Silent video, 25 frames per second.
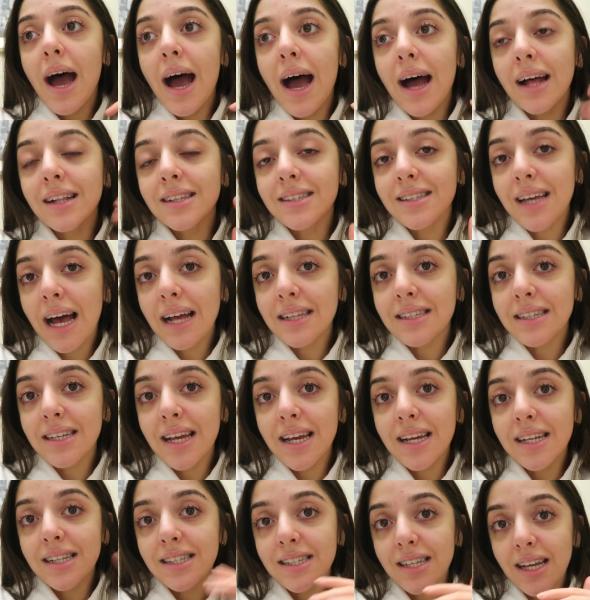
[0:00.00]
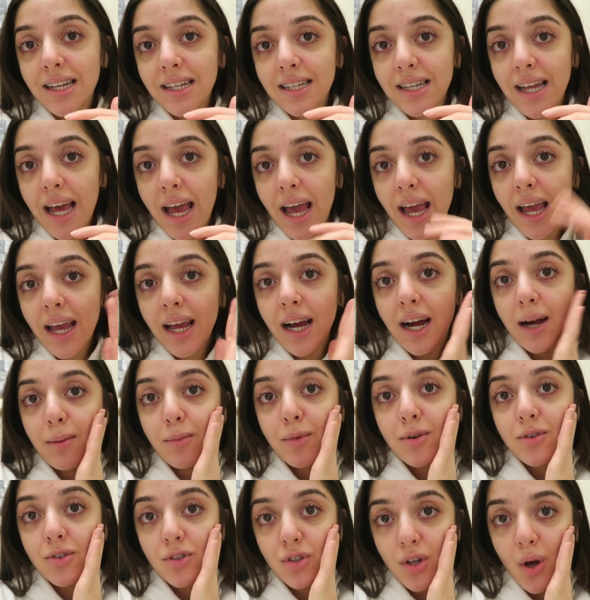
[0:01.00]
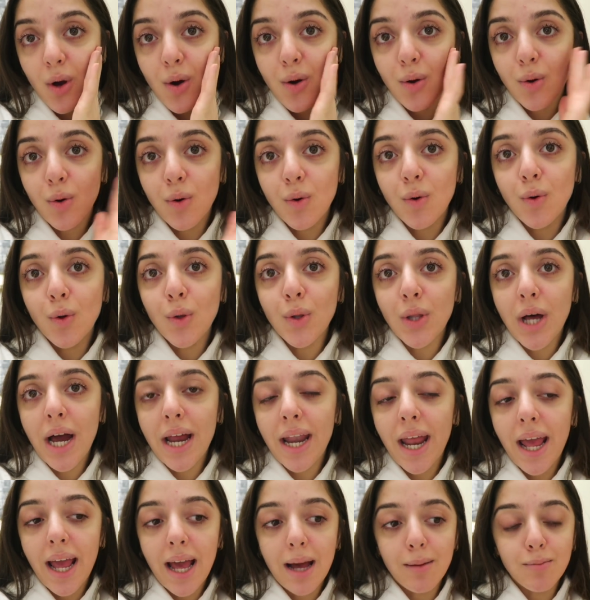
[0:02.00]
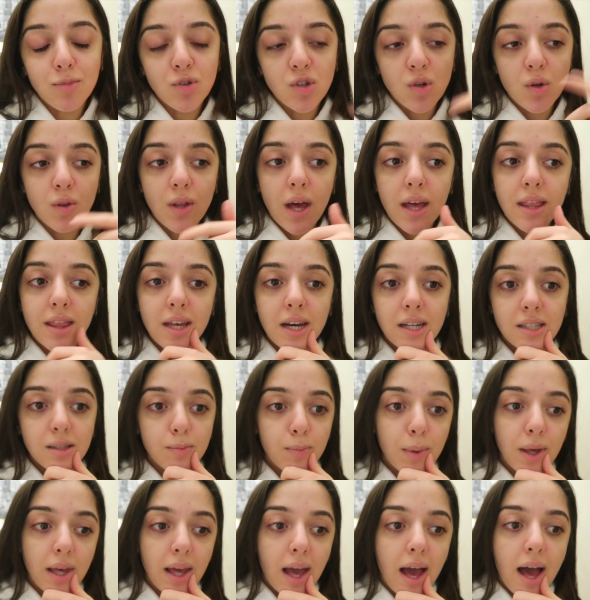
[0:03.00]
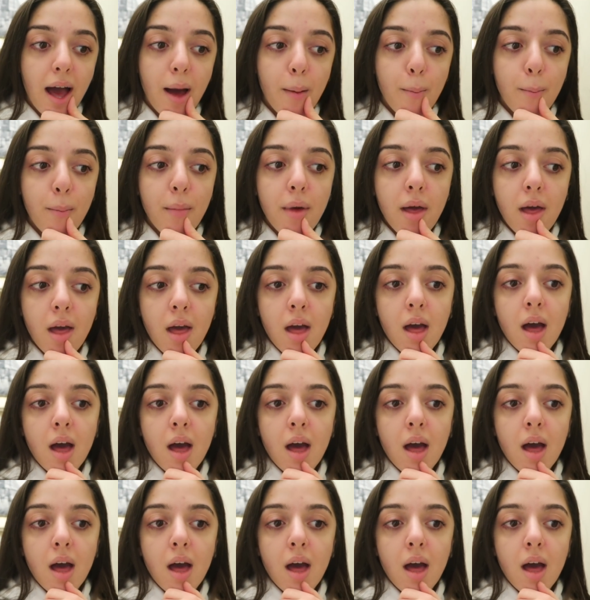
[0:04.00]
And Saturday and Sunday, I'm also on call 9 a.m. till 9:30 p.m.